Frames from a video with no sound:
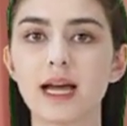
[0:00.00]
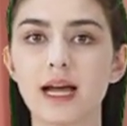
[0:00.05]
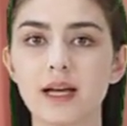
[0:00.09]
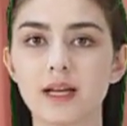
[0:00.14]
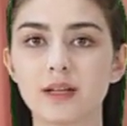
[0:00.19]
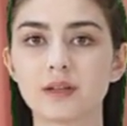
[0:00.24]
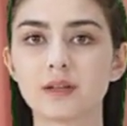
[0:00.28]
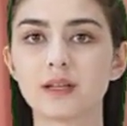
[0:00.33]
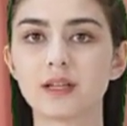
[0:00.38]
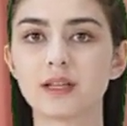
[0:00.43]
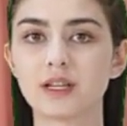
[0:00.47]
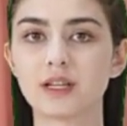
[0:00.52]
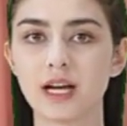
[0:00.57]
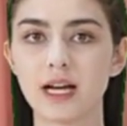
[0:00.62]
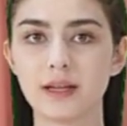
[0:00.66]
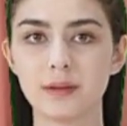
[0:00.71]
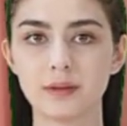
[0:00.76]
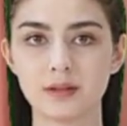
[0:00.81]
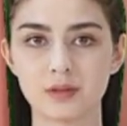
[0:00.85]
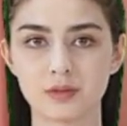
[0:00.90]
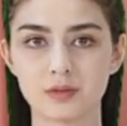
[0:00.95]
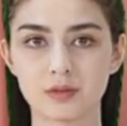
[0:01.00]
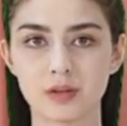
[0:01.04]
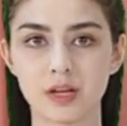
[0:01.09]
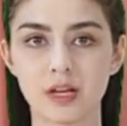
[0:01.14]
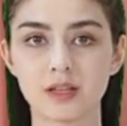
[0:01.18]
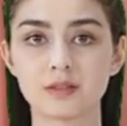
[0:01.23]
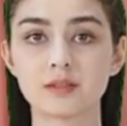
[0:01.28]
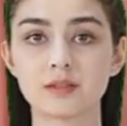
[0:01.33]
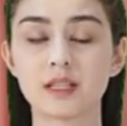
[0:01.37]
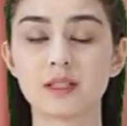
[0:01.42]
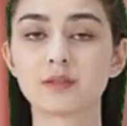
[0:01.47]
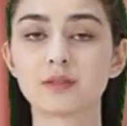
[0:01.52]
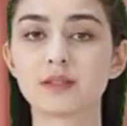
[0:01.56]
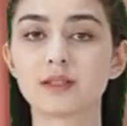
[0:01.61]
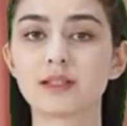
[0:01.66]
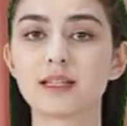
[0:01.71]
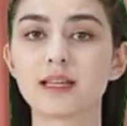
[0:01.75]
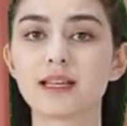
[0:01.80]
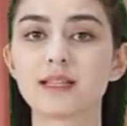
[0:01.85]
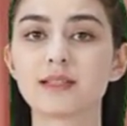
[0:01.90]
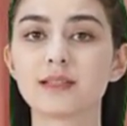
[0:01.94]
It also stimulates the
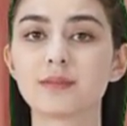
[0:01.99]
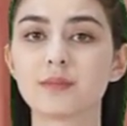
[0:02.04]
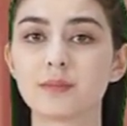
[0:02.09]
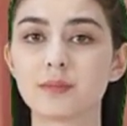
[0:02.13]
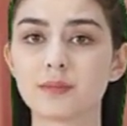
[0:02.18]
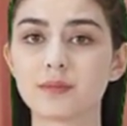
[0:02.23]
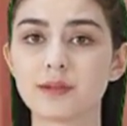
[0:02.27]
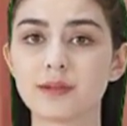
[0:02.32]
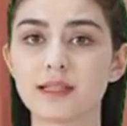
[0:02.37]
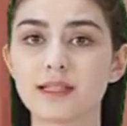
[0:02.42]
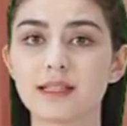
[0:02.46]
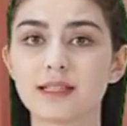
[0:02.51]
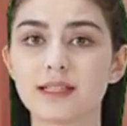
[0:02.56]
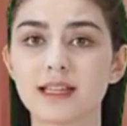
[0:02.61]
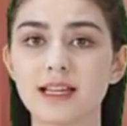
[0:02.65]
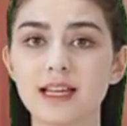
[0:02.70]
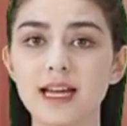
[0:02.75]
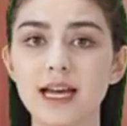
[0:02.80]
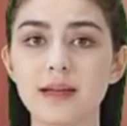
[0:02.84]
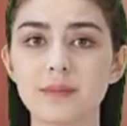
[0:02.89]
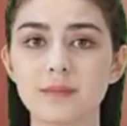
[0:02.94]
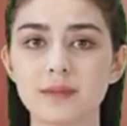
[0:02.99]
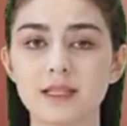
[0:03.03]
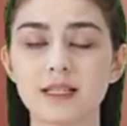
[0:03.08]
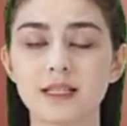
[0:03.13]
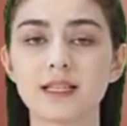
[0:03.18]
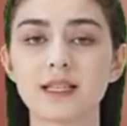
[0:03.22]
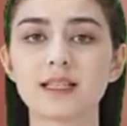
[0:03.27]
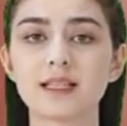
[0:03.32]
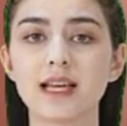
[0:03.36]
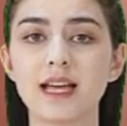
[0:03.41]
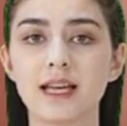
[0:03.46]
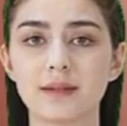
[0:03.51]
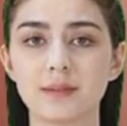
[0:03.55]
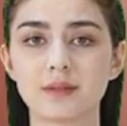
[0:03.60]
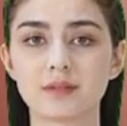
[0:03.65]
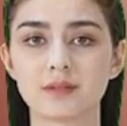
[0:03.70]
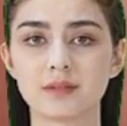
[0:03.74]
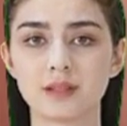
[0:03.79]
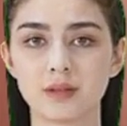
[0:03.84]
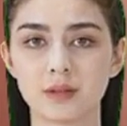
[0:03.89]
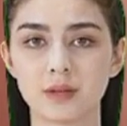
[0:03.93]
ovaries to start releasing estrogen.
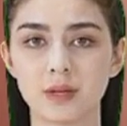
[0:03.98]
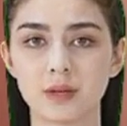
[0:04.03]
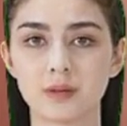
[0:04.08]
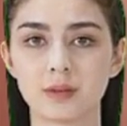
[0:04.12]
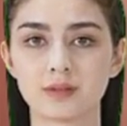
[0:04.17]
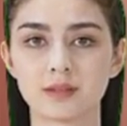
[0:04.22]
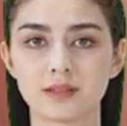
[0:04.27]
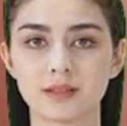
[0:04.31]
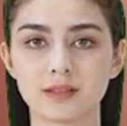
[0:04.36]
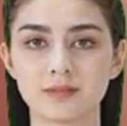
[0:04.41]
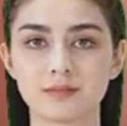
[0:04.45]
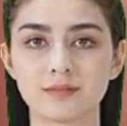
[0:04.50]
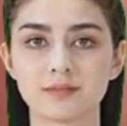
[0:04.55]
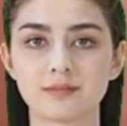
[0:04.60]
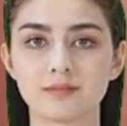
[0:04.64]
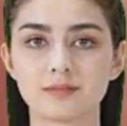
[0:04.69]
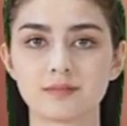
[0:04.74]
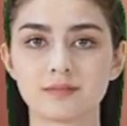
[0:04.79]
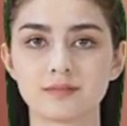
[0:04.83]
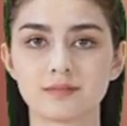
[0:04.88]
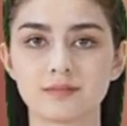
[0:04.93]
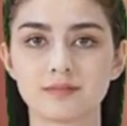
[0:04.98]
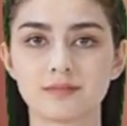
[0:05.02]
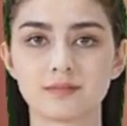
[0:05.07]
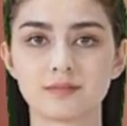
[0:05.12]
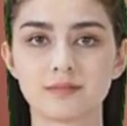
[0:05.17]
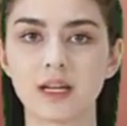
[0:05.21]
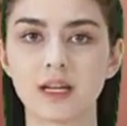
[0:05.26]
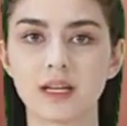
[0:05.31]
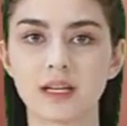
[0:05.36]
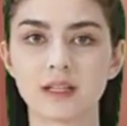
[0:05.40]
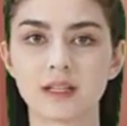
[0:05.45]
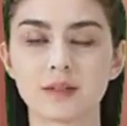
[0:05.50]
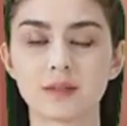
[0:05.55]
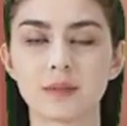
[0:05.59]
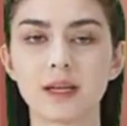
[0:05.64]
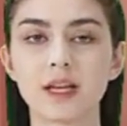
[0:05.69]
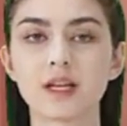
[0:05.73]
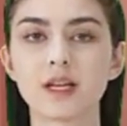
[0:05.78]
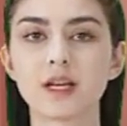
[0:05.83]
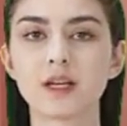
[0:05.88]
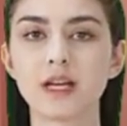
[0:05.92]
The pituitary gland is stimulated to
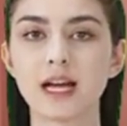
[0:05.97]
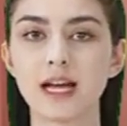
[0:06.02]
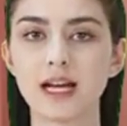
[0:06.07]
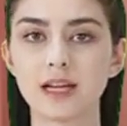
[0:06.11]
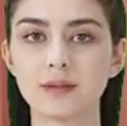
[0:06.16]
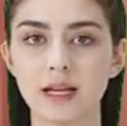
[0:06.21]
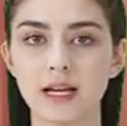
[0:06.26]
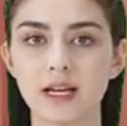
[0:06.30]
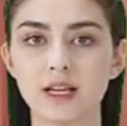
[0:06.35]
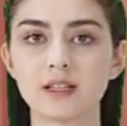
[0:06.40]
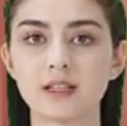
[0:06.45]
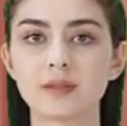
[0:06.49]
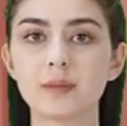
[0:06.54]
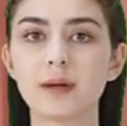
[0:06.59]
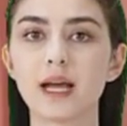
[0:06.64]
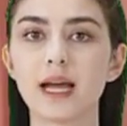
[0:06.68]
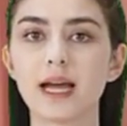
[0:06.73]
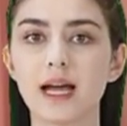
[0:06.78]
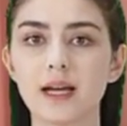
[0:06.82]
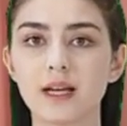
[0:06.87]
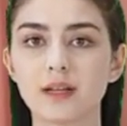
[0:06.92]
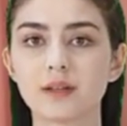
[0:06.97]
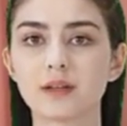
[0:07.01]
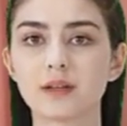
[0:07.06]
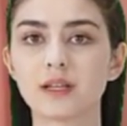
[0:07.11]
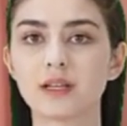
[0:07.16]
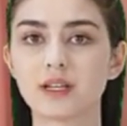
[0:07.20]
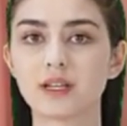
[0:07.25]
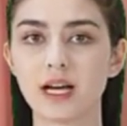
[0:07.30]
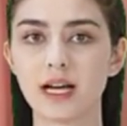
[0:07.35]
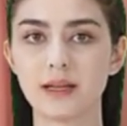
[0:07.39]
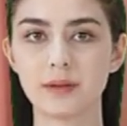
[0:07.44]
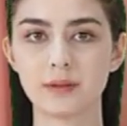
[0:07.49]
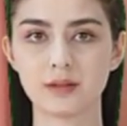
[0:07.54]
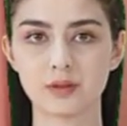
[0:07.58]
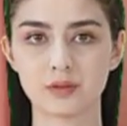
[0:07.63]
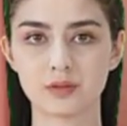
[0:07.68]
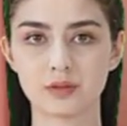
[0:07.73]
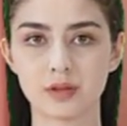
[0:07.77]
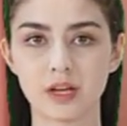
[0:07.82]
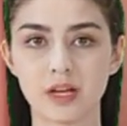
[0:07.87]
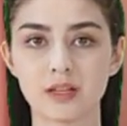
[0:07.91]
release luteinizing hormone LH
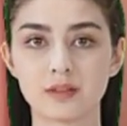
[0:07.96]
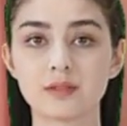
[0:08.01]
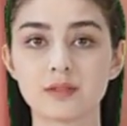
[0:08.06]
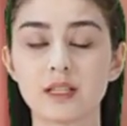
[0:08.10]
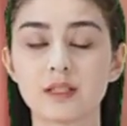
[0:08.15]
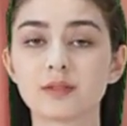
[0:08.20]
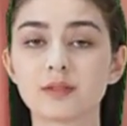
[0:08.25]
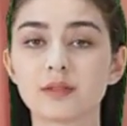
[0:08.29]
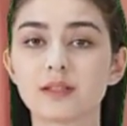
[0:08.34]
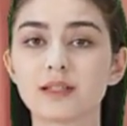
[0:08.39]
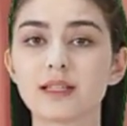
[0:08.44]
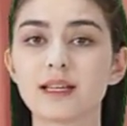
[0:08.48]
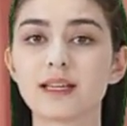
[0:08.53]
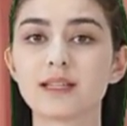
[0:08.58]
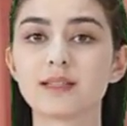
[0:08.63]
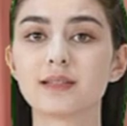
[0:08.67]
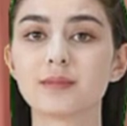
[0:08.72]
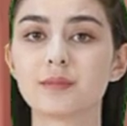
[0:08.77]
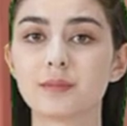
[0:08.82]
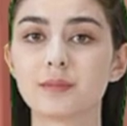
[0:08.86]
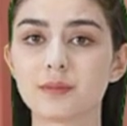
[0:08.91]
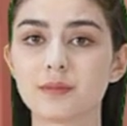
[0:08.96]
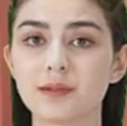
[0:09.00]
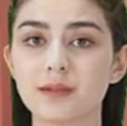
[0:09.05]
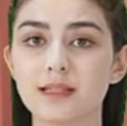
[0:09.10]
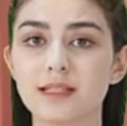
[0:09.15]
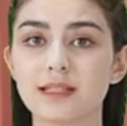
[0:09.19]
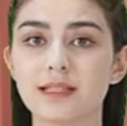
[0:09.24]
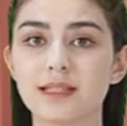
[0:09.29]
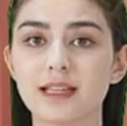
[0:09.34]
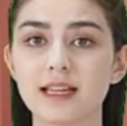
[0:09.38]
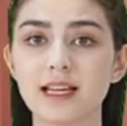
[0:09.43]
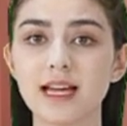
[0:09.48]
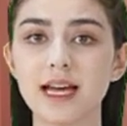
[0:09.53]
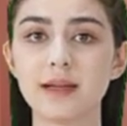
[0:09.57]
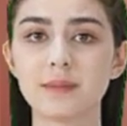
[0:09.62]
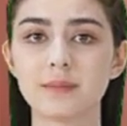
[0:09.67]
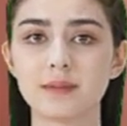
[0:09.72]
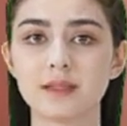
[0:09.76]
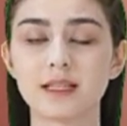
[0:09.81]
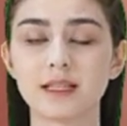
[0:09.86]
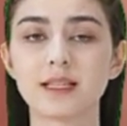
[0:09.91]
when estrogen levels have reached their
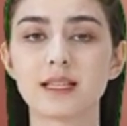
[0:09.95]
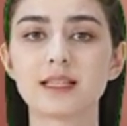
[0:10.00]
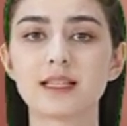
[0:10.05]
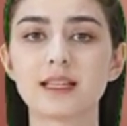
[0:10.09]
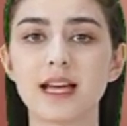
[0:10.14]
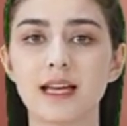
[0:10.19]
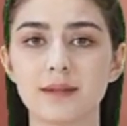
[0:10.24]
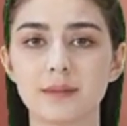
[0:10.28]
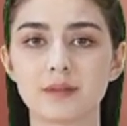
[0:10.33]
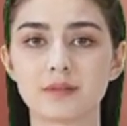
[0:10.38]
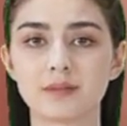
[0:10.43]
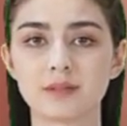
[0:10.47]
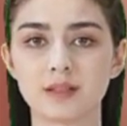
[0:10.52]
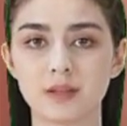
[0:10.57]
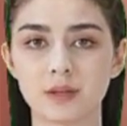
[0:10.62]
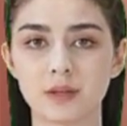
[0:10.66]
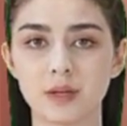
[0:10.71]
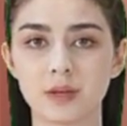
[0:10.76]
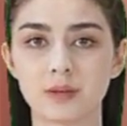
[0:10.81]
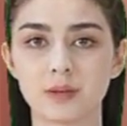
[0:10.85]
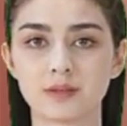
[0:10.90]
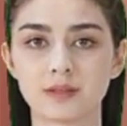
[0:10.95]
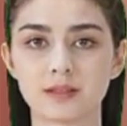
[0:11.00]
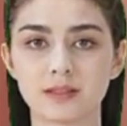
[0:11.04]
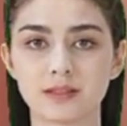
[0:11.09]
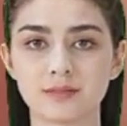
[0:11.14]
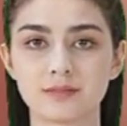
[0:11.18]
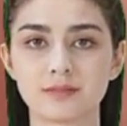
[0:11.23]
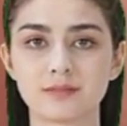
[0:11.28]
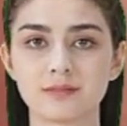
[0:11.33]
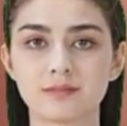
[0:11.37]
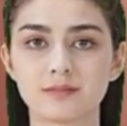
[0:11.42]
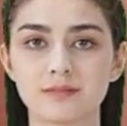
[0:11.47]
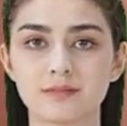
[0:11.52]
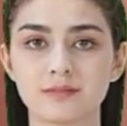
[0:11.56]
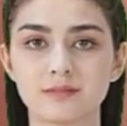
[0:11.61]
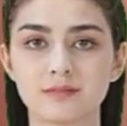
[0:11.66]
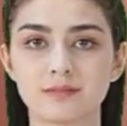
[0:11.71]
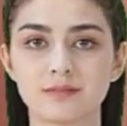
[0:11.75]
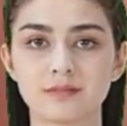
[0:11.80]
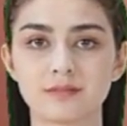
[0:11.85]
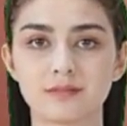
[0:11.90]
peak. LH causes
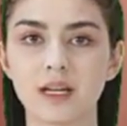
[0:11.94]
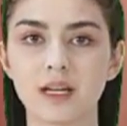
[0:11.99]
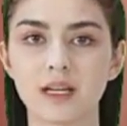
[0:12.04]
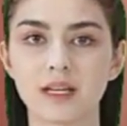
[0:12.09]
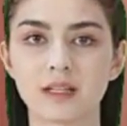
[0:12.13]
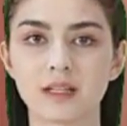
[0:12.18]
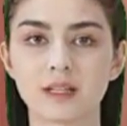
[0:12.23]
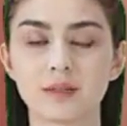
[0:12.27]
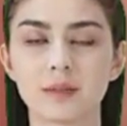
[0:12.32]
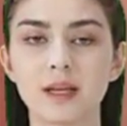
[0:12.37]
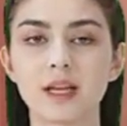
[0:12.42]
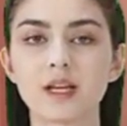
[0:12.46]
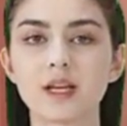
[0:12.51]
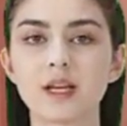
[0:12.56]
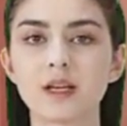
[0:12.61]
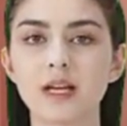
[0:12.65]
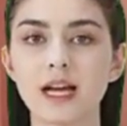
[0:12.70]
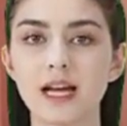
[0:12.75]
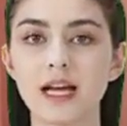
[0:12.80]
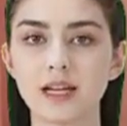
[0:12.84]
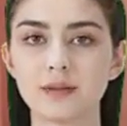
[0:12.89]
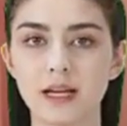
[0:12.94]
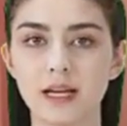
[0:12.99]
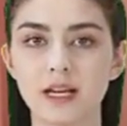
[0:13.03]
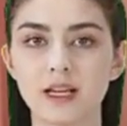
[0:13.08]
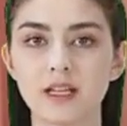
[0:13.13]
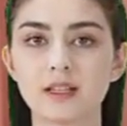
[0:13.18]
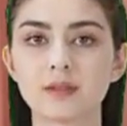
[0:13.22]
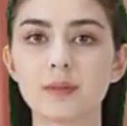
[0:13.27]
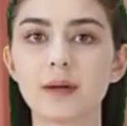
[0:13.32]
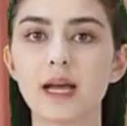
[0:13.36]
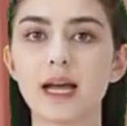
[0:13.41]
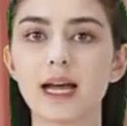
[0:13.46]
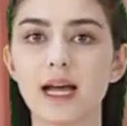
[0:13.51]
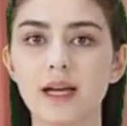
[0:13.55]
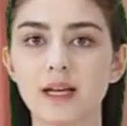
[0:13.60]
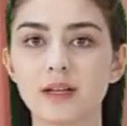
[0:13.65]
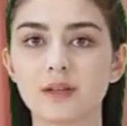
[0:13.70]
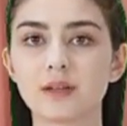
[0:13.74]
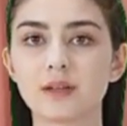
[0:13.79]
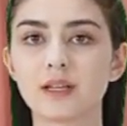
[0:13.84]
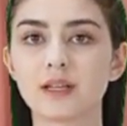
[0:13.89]
ovulation to occur and also stimulates the
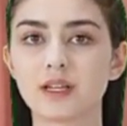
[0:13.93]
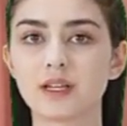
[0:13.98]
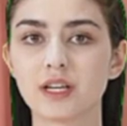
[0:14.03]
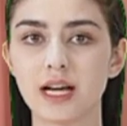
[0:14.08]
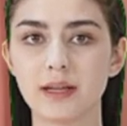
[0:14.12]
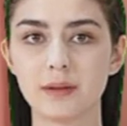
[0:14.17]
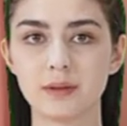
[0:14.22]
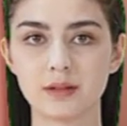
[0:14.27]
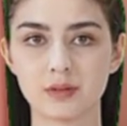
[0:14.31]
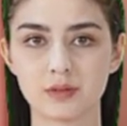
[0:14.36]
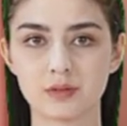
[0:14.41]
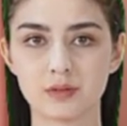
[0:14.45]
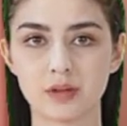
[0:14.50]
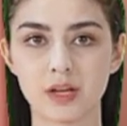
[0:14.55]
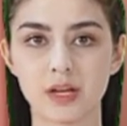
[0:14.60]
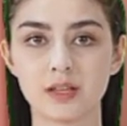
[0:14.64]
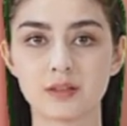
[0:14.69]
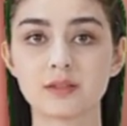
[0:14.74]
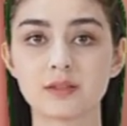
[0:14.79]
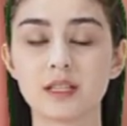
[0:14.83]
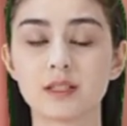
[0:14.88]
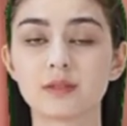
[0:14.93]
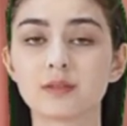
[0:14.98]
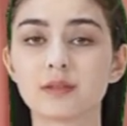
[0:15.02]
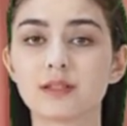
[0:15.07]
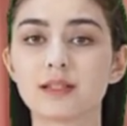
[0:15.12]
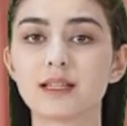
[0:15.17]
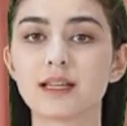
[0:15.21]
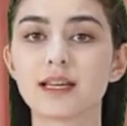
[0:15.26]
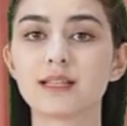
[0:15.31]
ovary to produce progesterone.